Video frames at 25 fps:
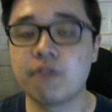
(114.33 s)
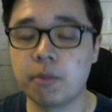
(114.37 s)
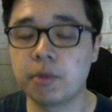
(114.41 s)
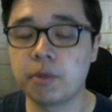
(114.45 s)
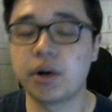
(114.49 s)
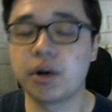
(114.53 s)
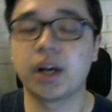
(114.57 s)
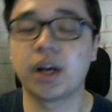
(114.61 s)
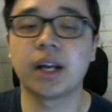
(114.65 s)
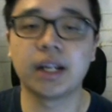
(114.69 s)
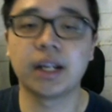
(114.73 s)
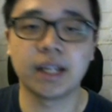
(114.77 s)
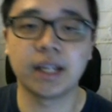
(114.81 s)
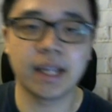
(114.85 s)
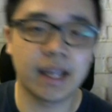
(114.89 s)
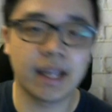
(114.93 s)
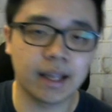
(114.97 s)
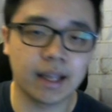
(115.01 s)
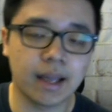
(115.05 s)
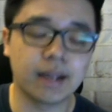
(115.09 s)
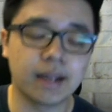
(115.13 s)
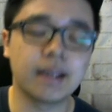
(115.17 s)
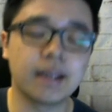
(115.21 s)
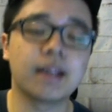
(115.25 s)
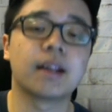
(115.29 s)
Baby Dragon
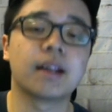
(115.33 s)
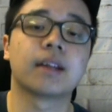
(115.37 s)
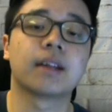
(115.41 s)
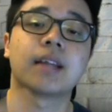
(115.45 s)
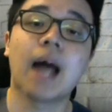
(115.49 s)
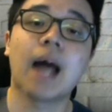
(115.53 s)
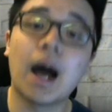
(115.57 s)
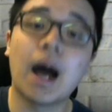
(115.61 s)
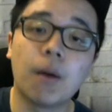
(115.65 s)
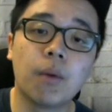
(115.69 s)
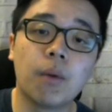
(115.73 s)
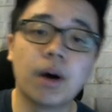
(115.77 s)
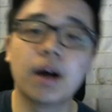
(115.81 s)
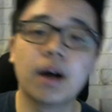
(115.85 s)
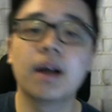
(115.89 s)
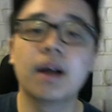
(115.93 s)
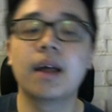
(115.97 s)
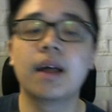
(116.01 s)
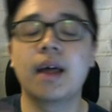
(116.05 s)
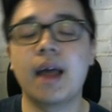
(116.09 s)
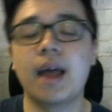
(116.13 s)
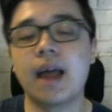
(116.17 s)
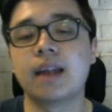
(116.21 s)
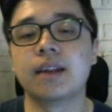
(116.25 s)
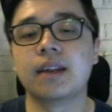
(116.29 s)
can hit the tower
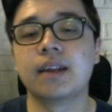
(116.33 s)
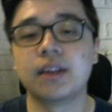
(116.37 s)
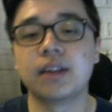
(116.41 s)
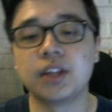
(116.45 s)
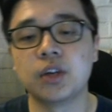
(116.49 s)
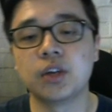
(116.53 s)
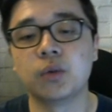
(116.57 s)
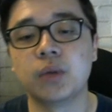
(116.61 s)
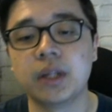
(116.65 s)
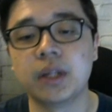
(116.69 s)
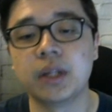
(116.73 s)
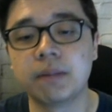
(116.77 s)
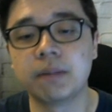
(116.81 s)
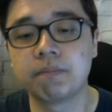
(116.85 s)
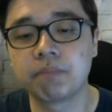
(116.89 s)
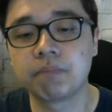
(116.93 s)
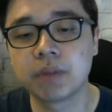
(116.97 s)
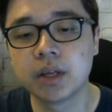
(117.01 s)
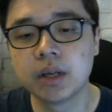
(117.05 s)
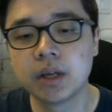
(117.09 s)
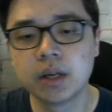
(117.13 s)
and the unit.